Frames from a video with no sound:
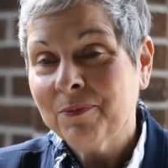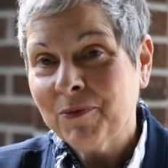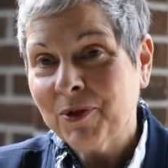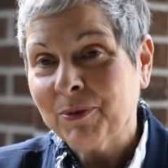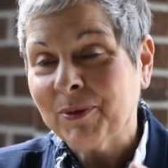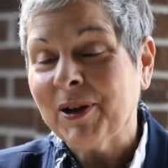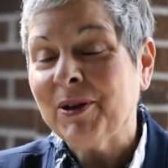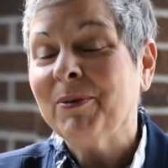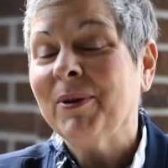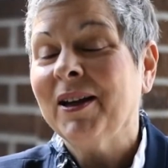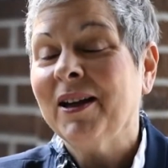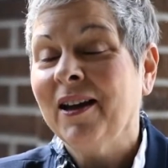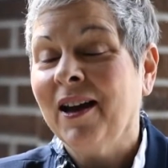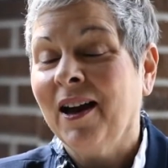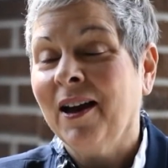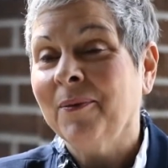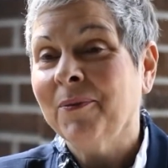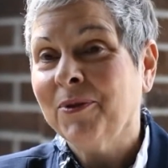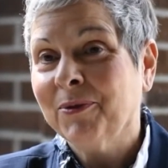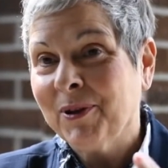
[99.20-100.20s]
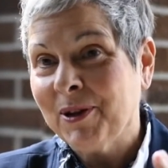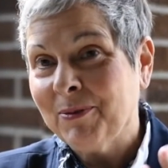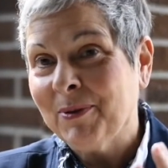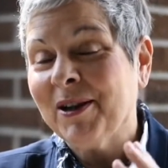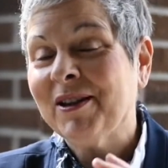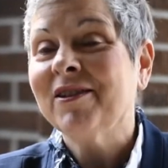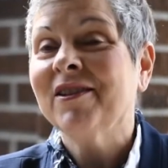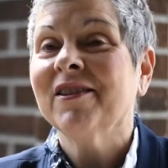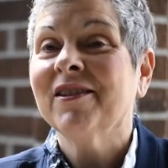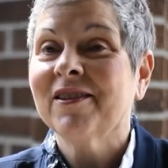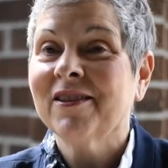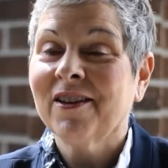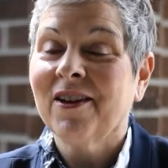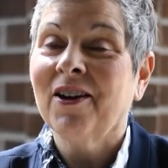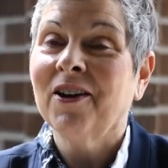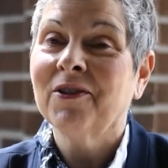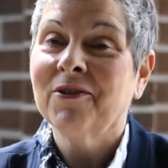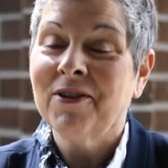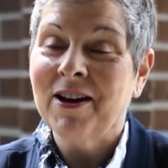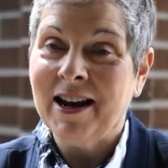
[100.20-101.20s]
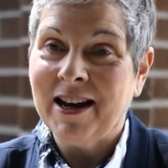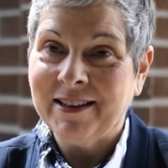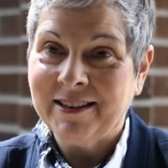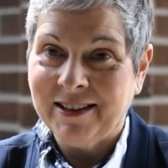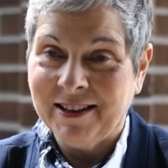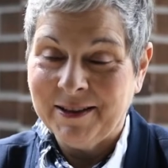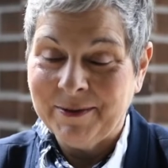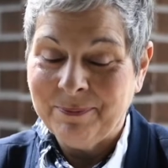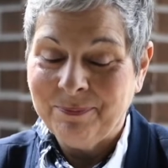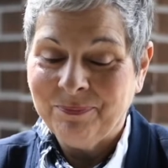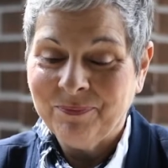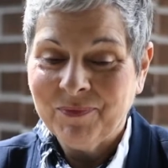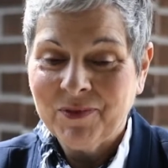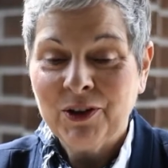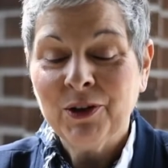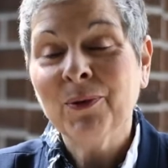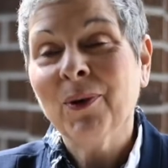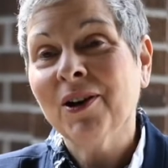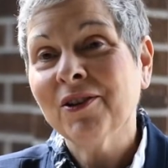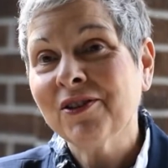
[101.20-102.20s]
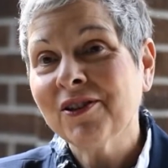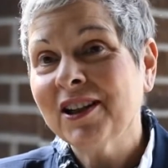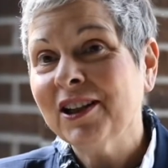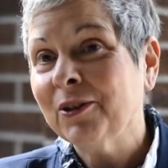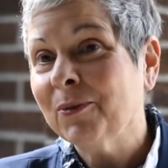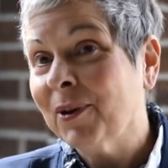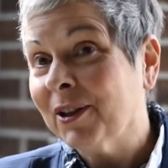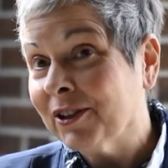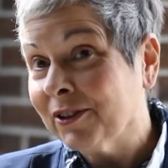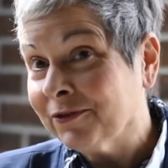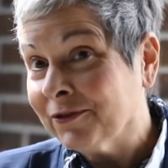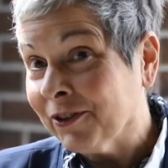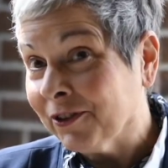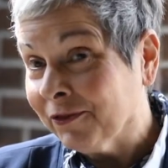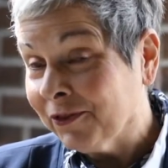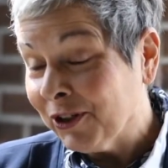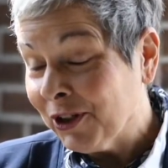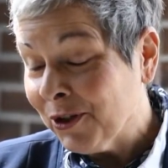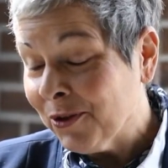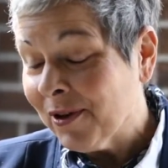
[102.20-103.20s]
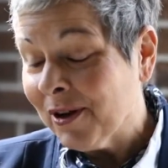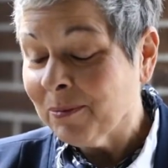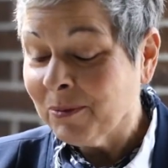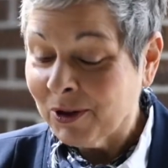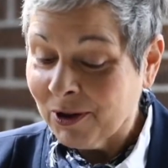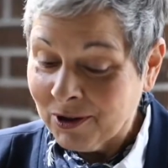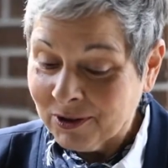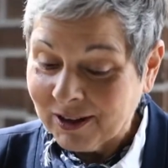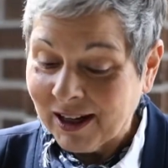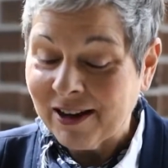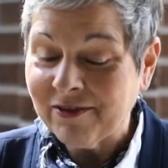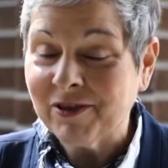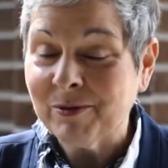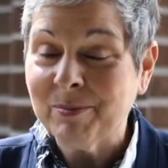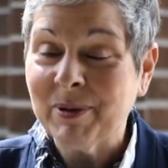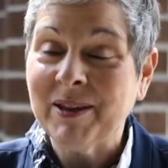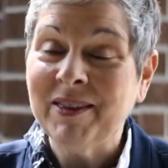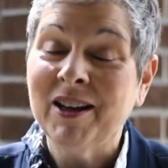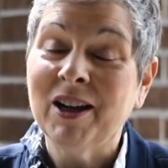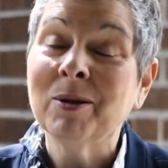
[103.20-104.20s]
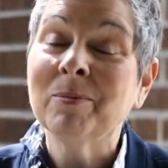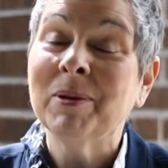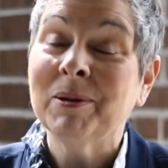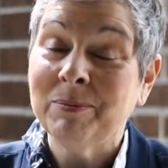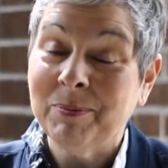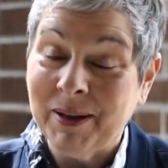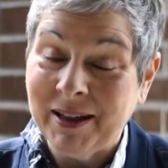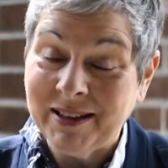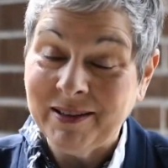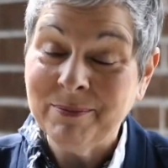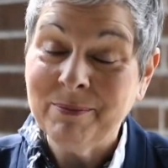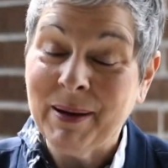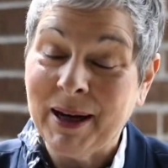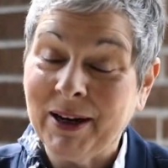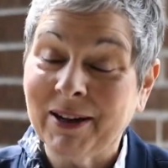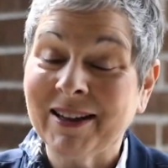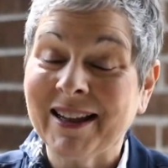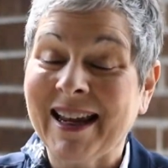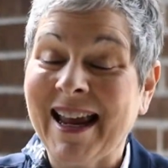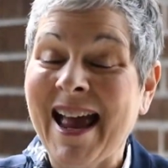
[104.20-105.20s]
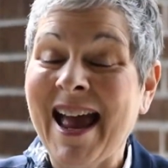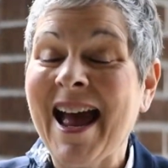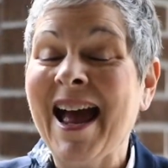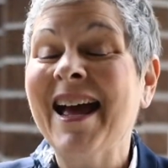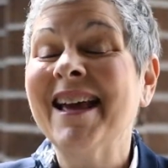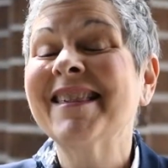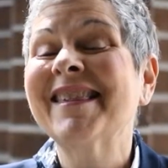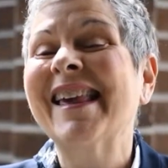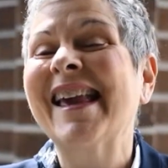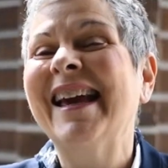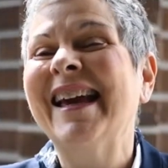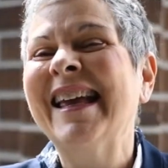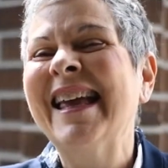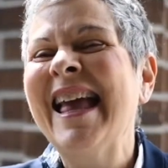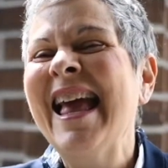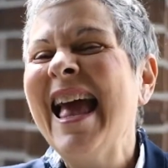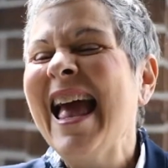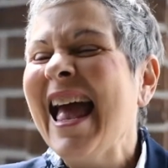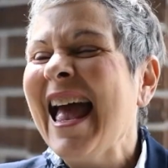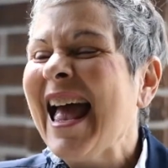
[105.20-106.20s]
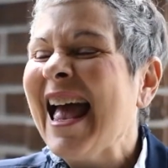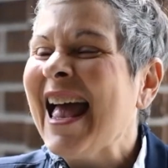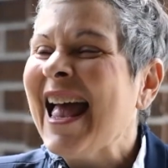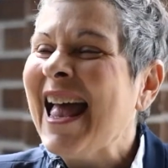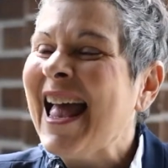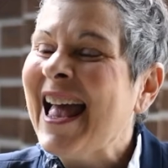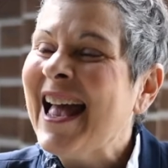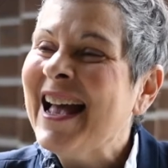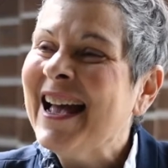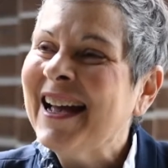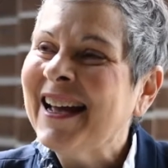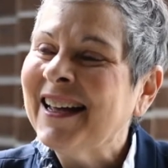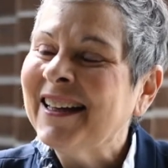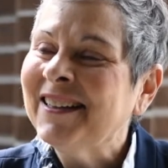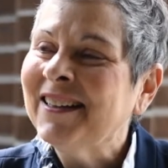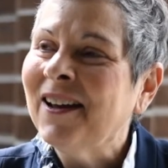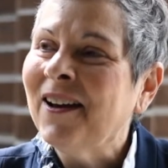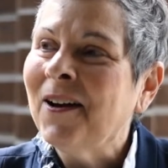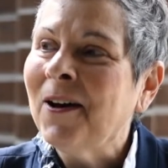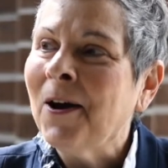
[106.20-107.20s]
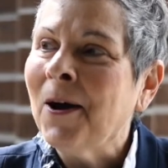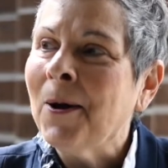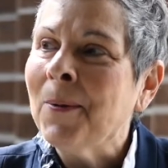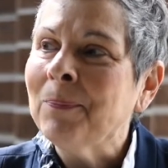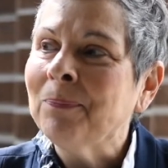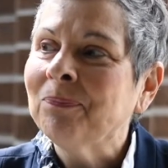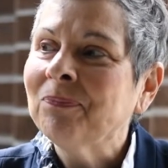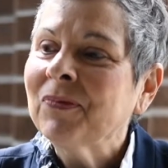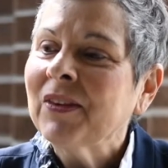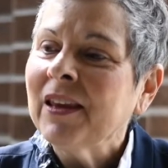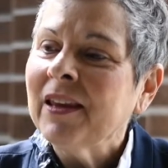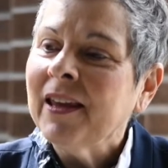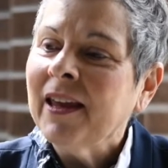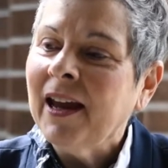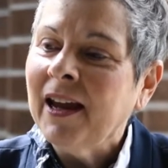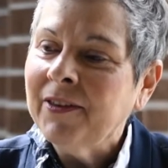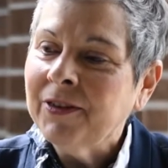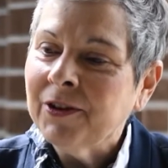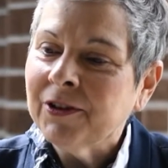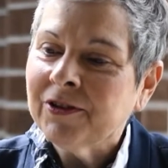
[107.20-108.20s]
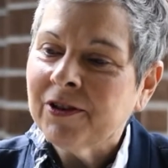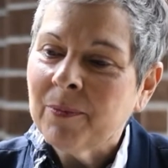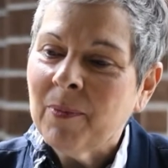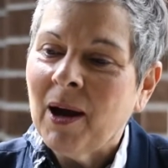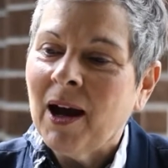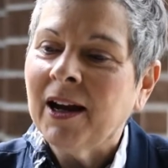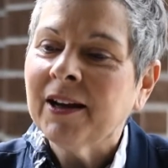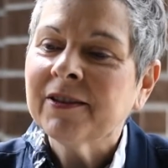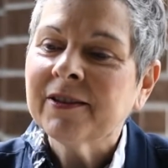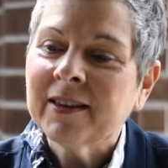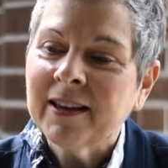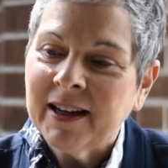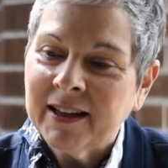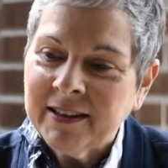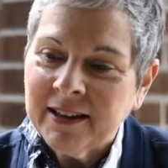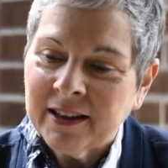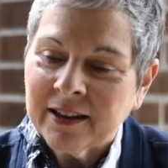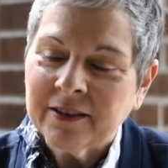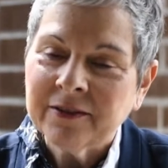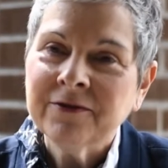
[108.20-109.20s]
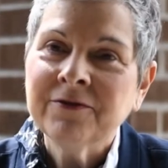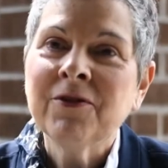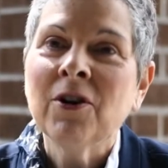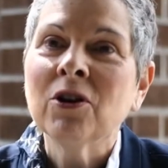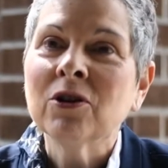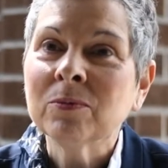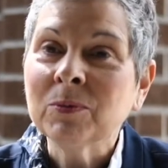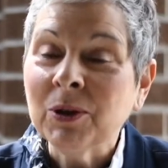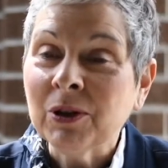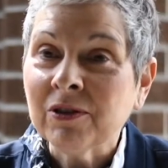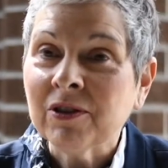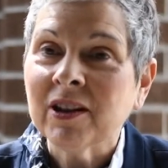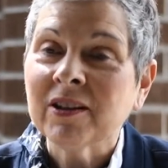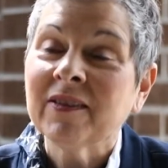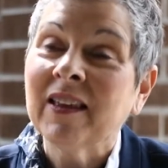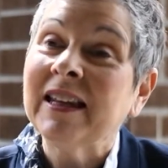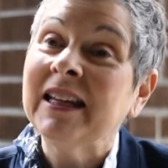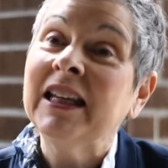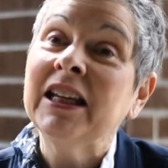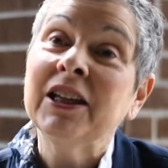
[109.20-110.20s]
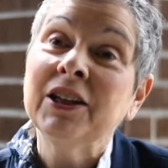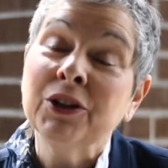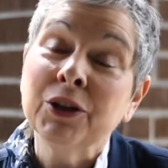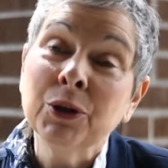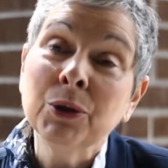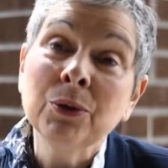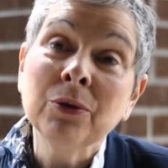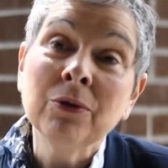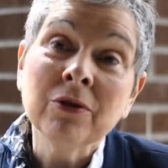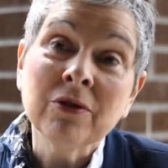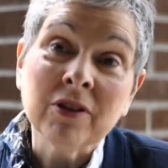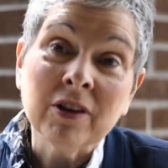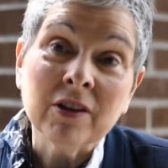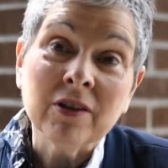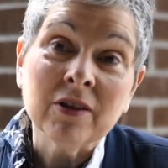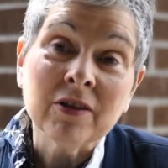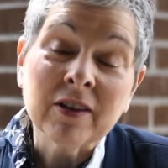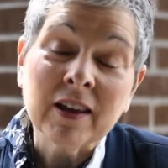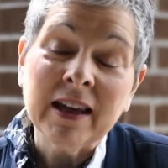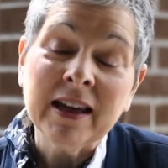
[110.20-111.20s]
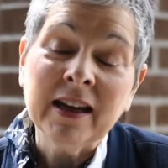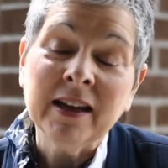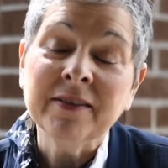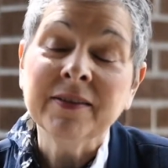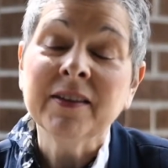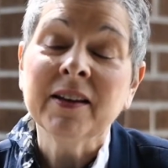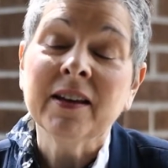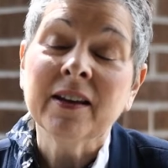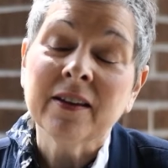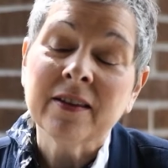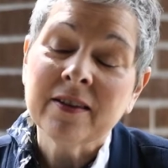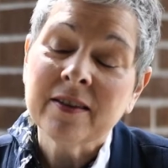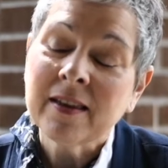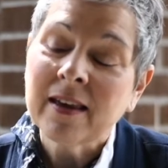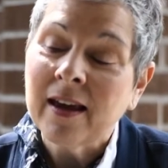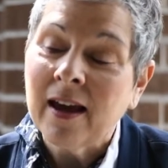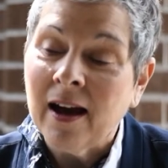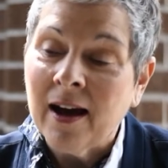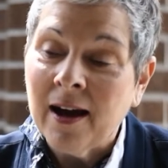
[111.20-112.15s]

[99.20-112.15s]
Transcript: three wishes are granted. You also get a wonderful view, I'm told. I haven't been there, but Ben apparently has. and there's some Icelandic folk music that he uses in this